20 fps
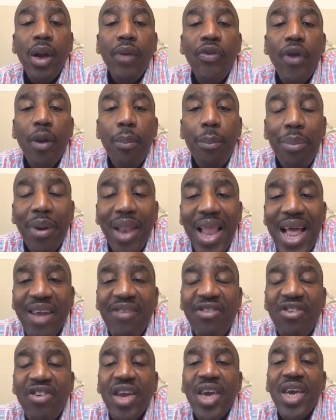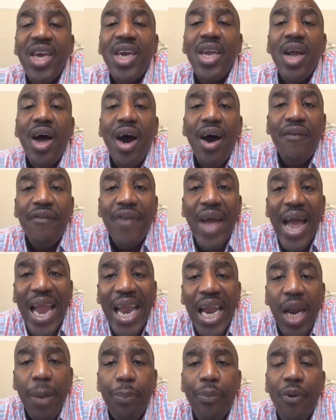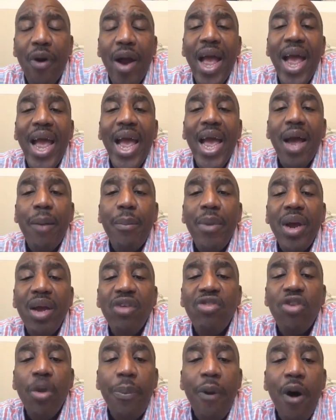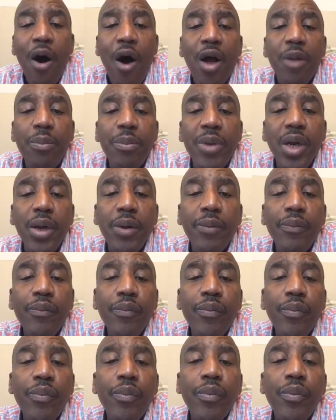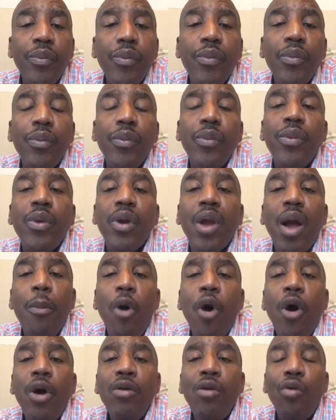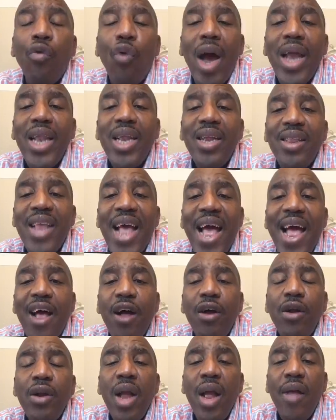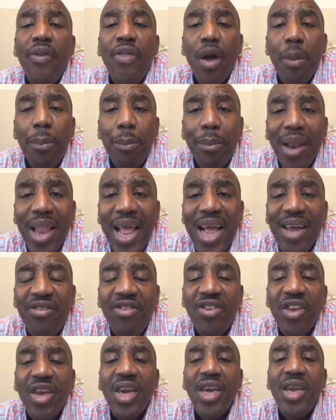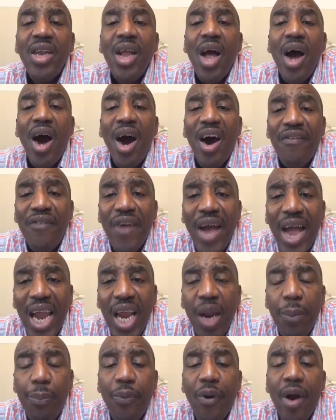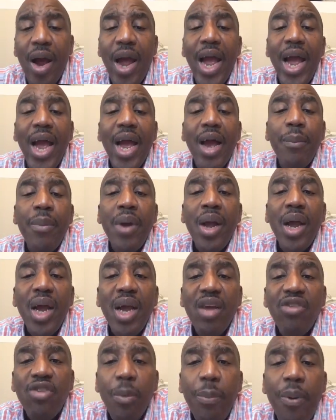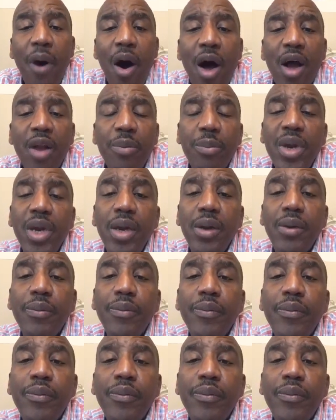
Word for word: The blessing of Abraham is upon me. Come on, write it down. The blessing of Abraham is upon me.